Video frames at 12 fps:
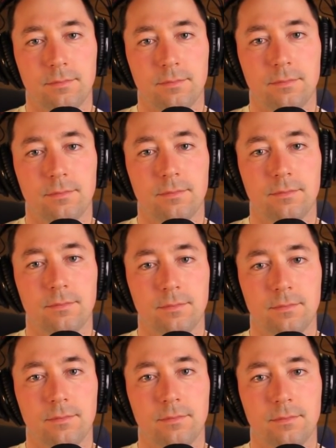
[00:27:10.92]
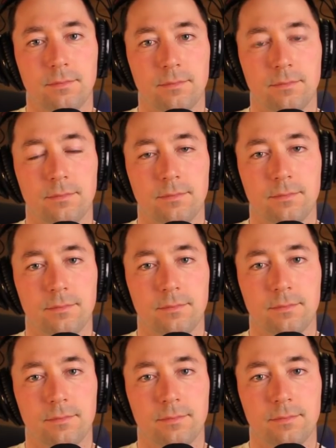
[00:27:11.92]

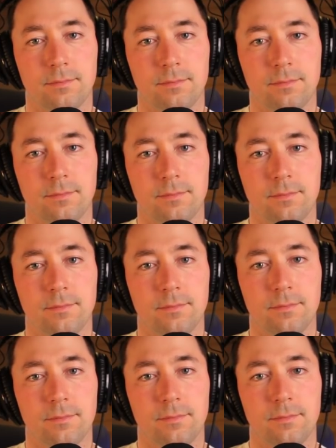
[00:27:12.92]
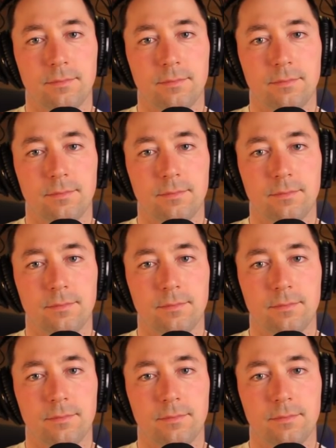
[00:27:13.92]
[no speech]